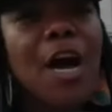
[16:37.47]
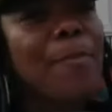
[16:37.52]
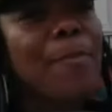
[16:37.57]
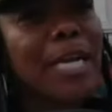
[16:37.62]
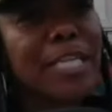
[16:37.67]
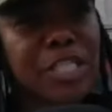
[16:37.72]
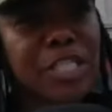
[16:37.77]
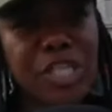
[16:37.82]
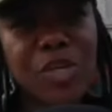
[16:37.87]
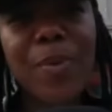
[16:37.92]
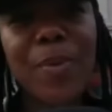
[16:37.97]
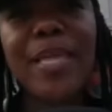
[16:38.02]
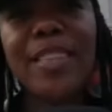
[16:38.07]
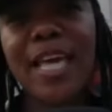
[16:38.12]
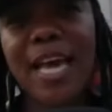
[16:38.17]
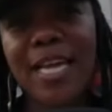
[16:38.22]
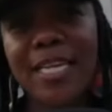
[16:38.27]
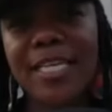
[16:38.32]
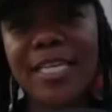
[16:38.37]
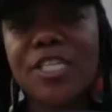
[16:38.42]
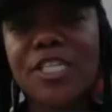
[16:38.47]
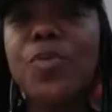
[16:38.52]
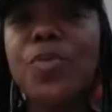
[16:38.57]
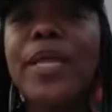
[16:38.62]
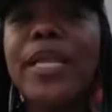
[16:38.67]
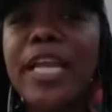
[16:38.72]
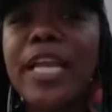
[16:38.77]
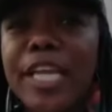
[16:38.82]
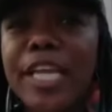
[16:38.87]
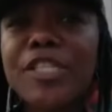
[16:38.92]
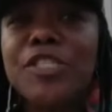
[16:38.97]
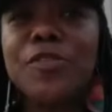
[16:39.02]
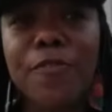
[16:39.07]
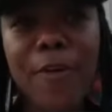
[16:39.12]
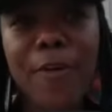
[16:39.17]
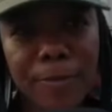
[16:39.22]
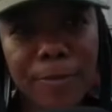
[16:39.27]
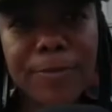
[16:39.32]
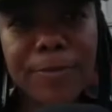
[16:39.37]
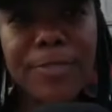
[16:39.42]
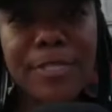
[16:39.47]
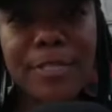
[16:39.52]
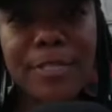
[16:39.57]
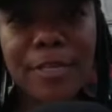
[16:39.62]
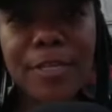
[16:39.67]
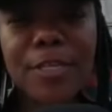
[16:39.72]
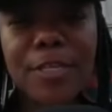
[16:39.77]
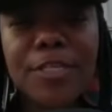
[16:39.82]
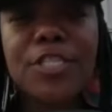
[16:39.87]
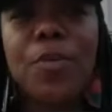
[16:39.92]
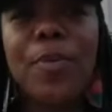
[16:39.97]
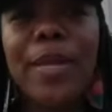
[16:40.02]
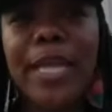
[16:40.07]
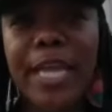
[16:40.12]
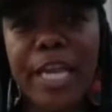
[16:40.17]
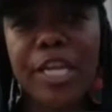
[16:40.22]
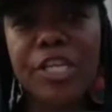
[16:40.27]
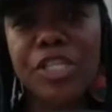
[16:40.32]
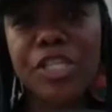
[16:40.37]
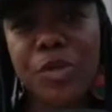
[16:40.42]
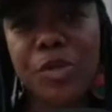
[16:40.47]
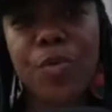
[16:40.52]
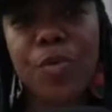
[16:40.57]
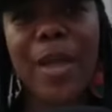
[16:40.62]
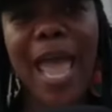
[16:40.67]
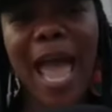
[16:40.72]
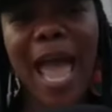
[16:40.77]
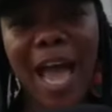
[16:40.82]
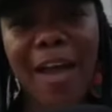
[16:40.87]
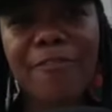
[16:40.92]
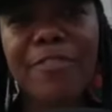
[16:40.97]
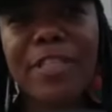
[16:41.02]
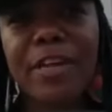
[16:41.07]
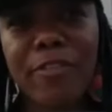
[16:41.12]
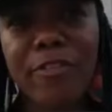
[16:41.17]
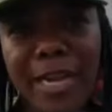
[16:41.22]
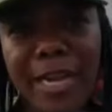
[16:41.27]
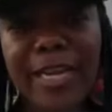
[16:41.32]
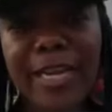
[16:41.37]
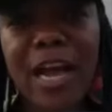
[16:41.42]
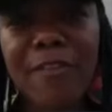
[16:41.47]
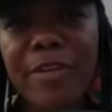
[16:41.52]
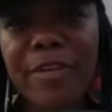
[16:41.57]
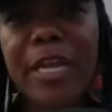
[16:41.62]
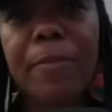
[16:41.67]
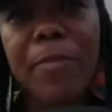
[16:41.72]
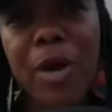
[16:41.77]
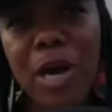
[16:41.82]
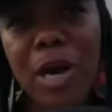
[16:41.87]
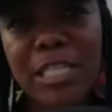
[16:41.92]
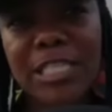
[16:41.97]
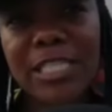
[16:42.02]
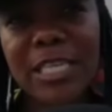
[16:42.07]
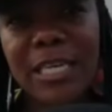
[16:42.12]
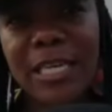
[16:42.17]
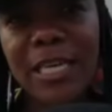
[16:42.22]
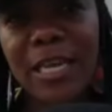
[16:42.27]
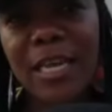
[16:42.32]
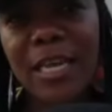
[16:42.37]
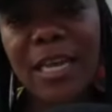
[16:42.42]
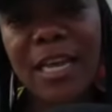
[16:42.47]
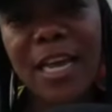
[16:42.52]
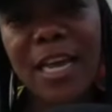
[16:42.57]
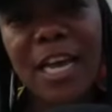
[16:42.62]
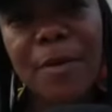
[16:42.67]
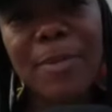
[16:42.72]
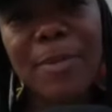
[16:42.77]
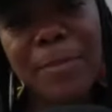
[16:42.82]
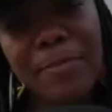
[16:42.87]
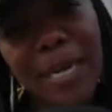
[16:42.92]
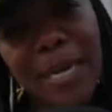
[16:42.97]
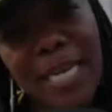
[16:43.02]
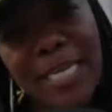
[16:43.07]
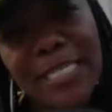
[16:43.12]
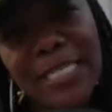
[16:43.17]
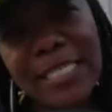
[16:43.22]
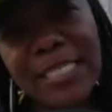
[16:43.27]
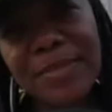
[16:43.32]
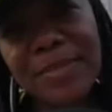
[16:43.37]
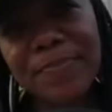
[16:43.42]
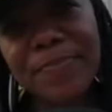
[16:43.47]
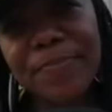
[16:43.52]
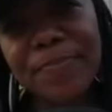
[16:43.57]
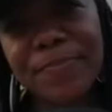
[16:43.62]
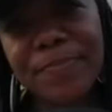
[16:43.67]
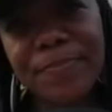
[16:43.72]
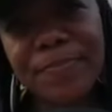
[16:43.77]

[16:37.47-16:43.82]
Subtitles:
And by doing that is we need to vote, so we can ensure we have the right governing party in place.